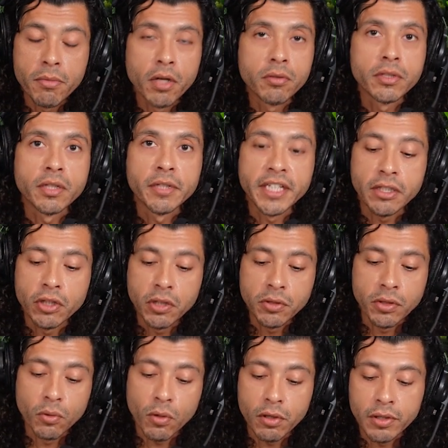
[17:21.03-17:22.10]
hormones and
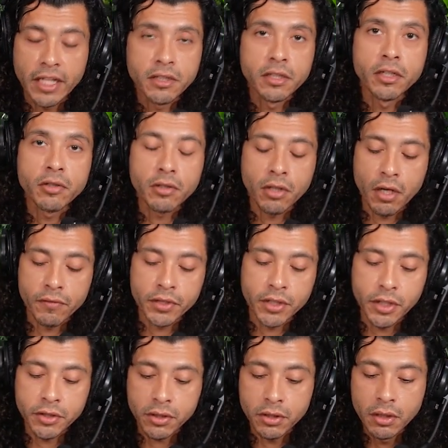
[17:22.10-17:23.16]
get those in order. That's another
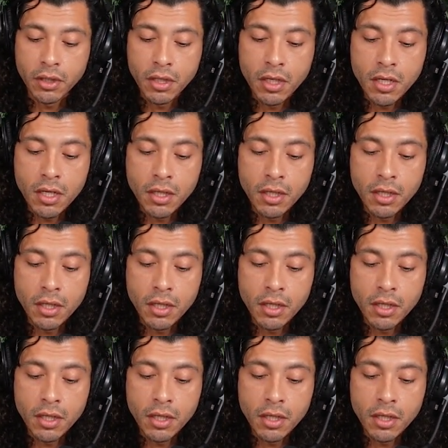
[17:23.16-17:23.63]
conversation.